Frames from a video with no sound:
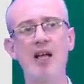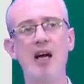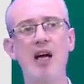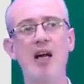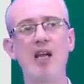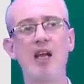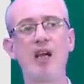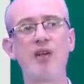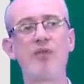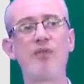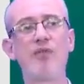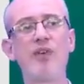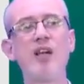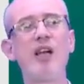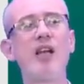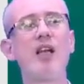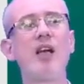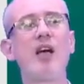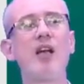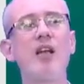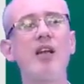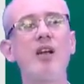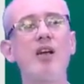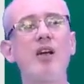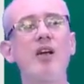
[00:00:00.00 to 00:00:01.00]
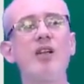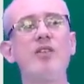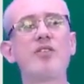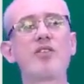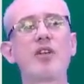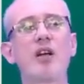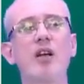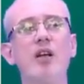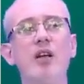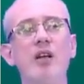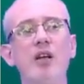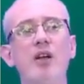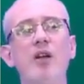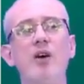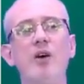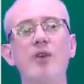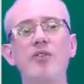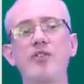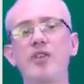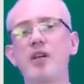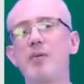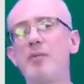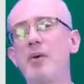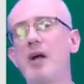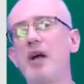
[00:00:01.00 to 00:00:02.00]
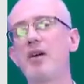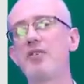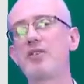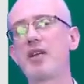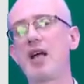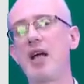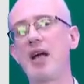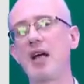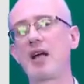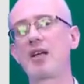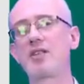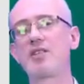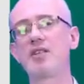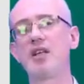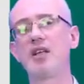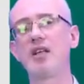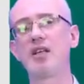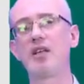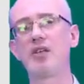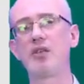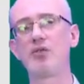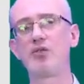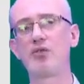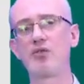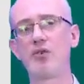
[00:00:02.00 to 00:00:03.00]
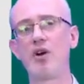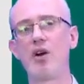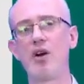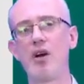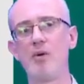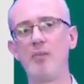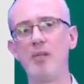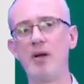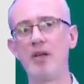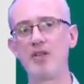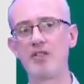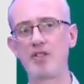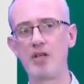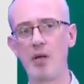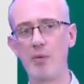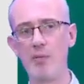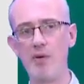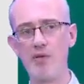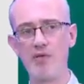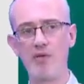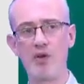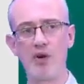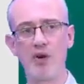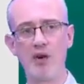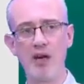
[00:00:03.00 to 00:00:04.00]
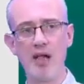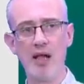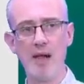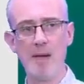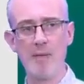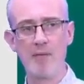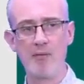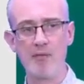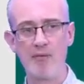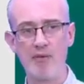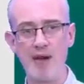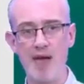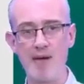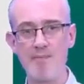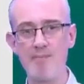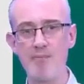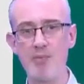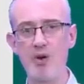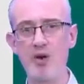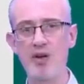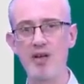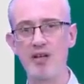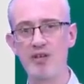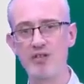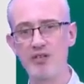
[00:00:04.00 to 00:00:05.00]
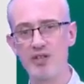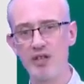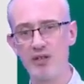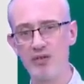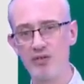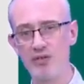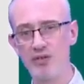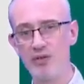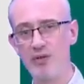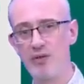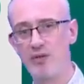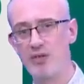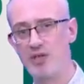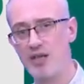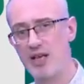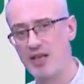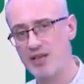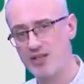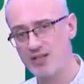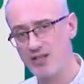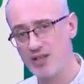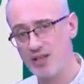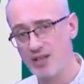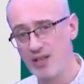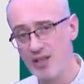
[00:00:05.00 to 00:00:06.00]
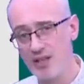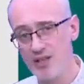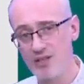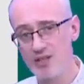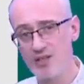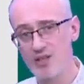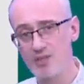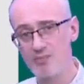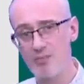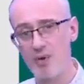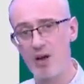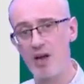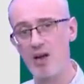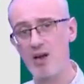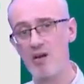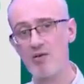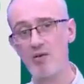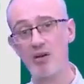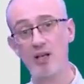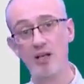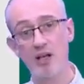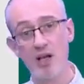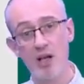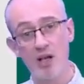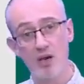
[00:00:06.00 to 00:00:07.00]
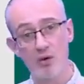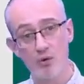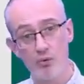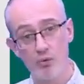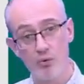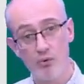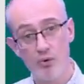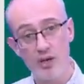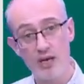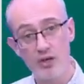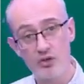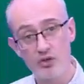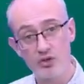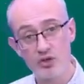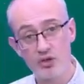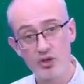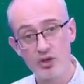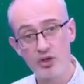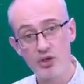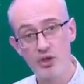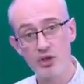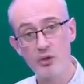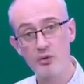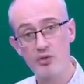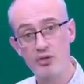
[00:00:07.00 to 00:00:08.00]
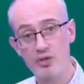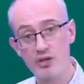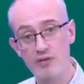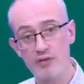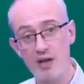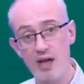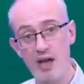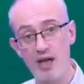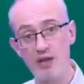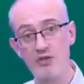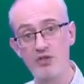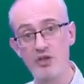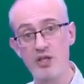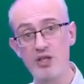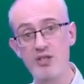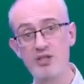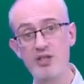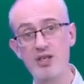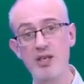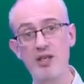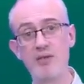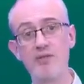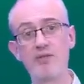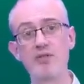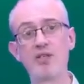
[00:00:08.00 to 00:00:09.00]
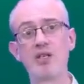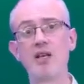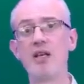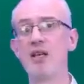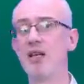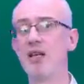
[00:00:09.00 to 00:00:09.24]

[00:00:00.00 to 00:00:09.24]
and I feel I learnt a lot about acting and drama. So we've got flamboyant, enthusiastic, inspiring, rich use of adjectives.